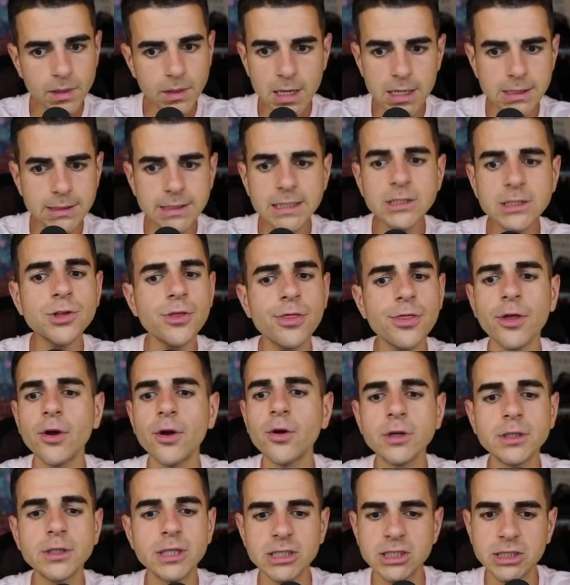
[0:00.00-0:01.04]
Is these
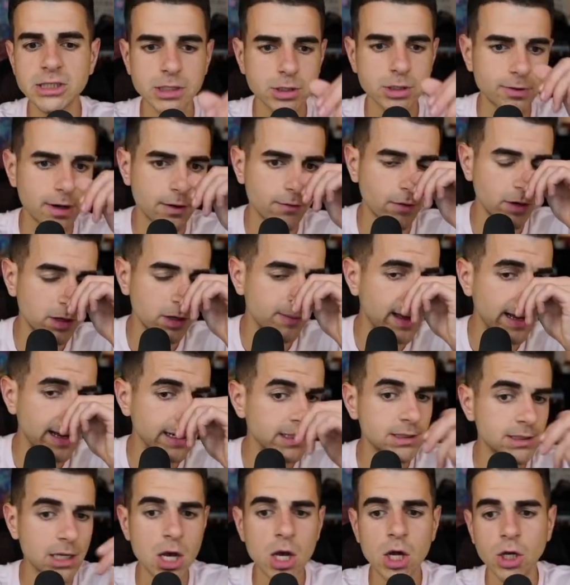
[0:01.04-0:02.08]
3rd to 6th round running
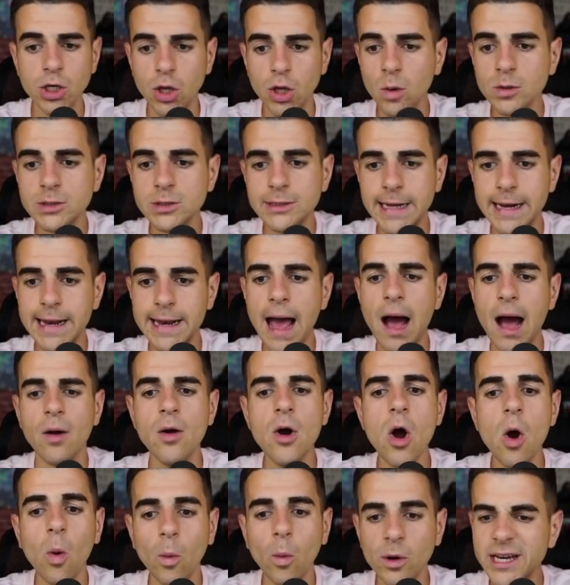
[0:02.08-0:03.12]
backs don't stand out.
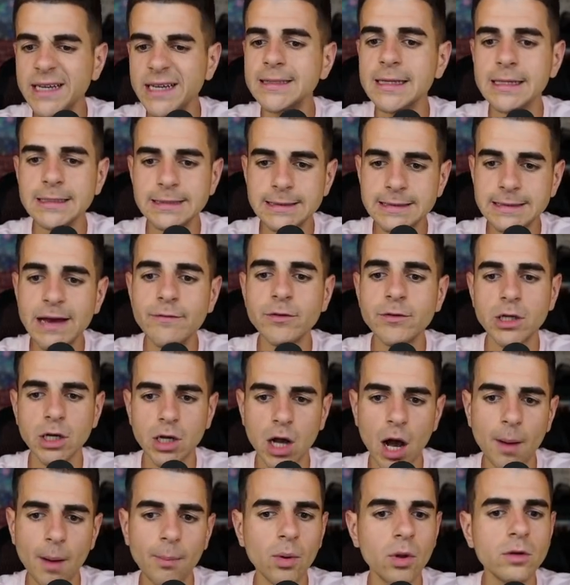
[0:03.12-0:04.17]
When you get to the 7th, a
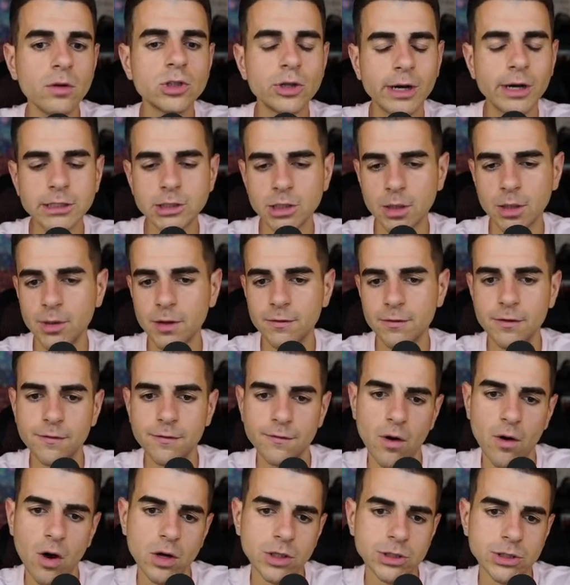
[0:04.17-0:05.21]
couple, Trey Sermon if he
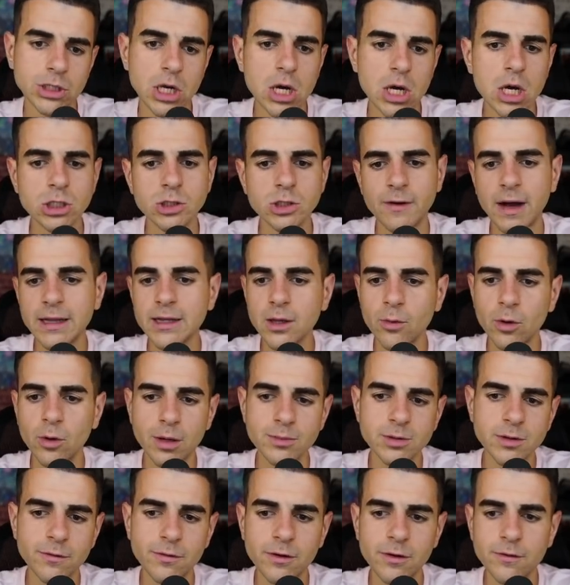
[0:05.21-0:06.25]
falls, Javonte
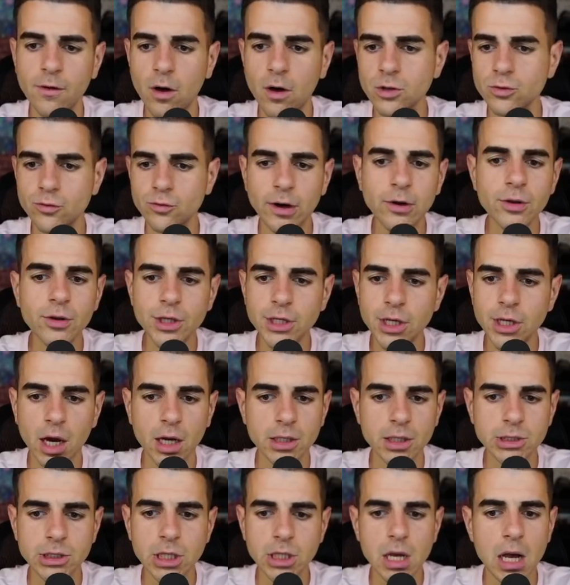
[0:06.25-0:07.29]
Williams if he falls, rarely
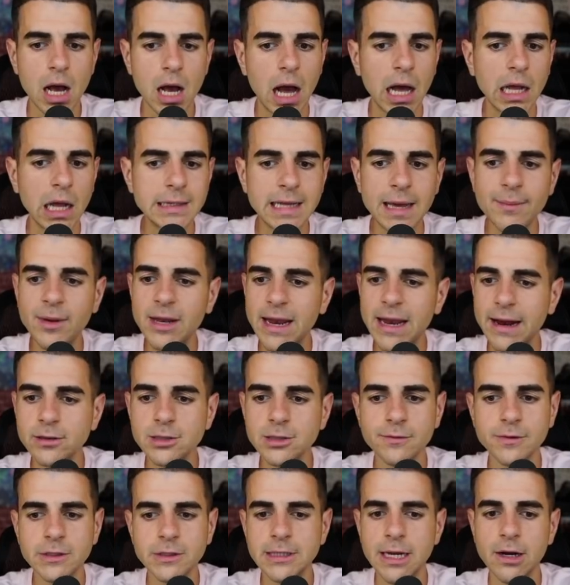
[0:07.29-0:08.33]
does, Damien
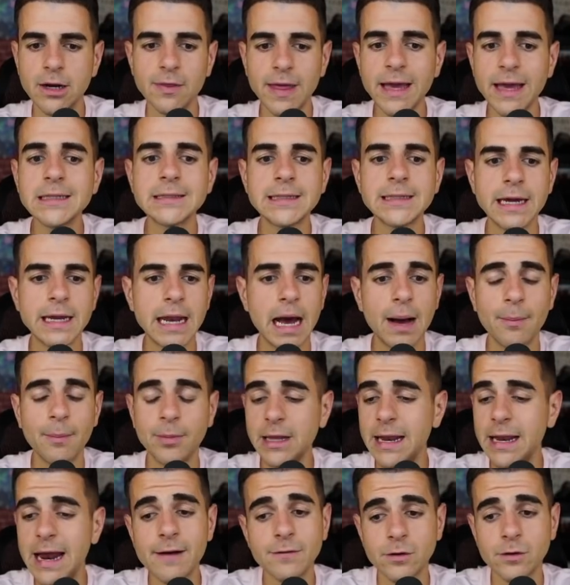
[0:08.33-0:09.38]
Harris if he's there, they stand out. But
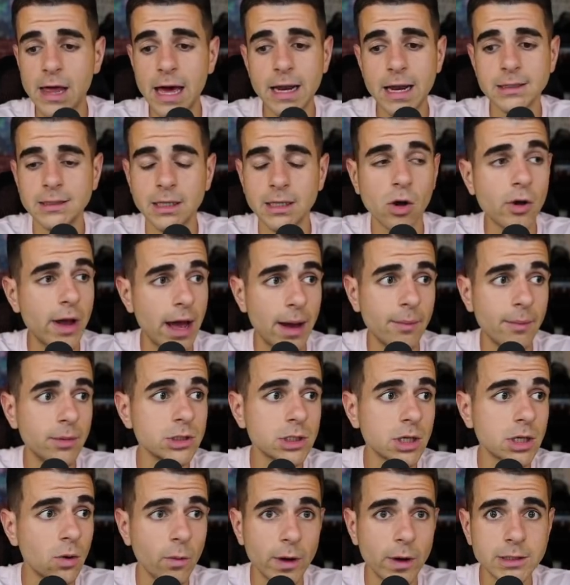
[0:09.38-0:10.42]
then after that, it's like, okay, I'm
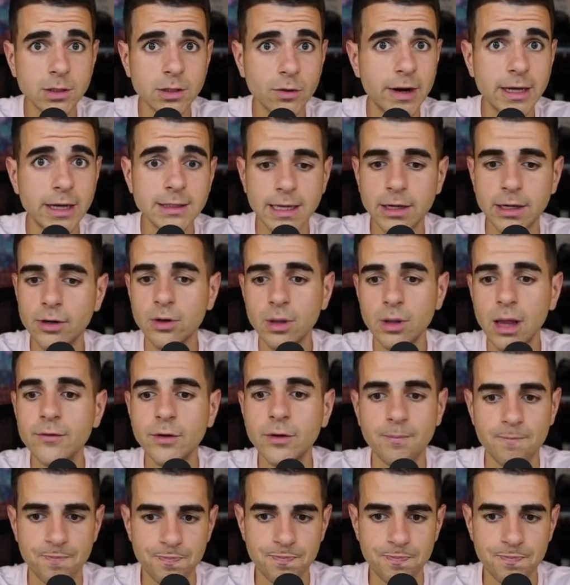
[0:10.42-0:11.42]
just going to wait till round 10 or 11.